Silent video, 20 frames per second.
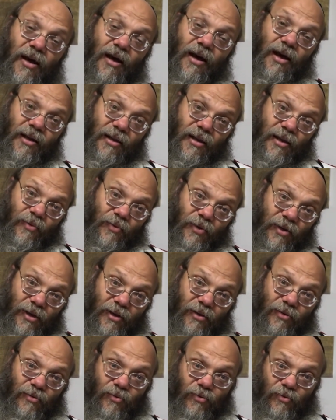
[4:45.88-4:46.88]
And then we
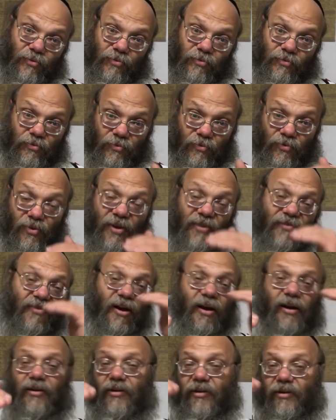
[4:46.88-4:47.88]
need to
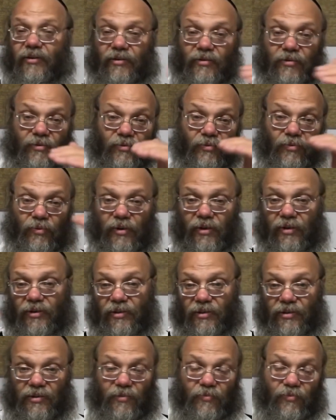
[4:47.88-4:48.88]
reevaluate what
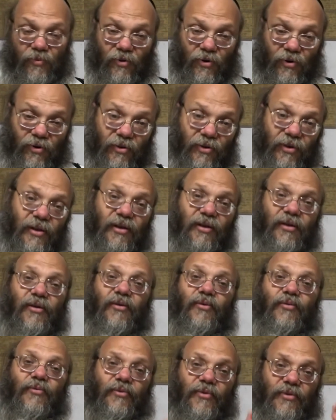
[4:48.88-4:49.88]
is the priority,
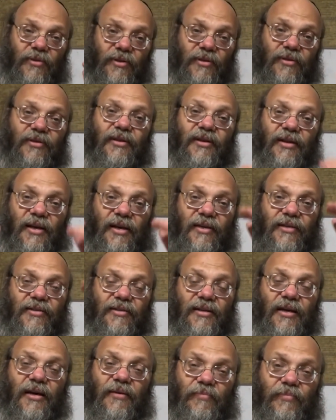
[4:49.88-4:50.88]
what is the next
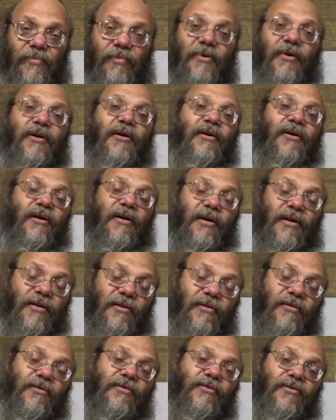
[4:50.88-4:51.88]
step,
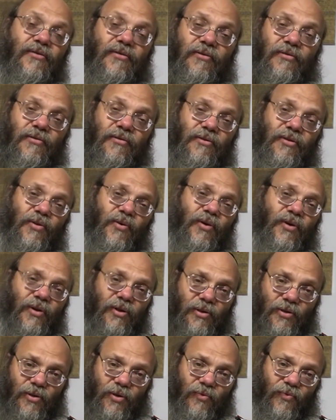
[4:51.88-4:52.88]
and so on
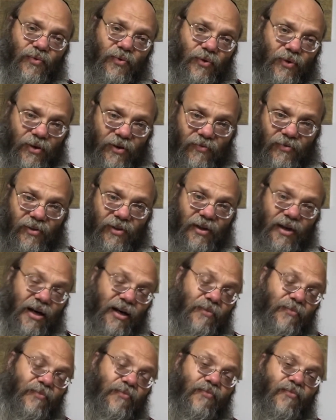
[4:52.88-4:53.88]
and so forth. Every
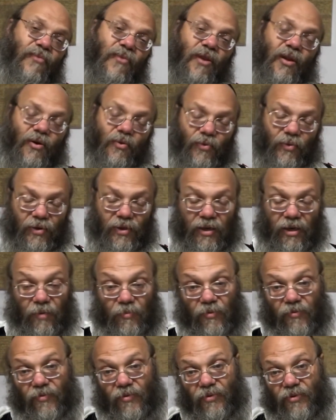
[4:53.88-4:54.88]
time, with the
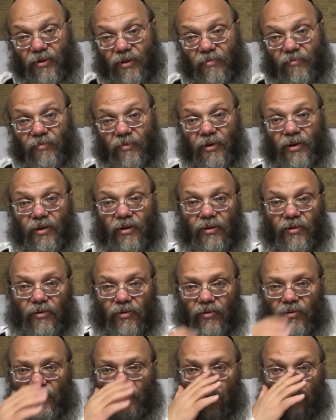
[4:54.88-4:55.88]
help of Hashem,
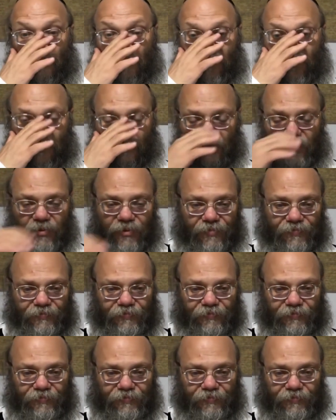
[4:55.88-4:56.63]
to go forward.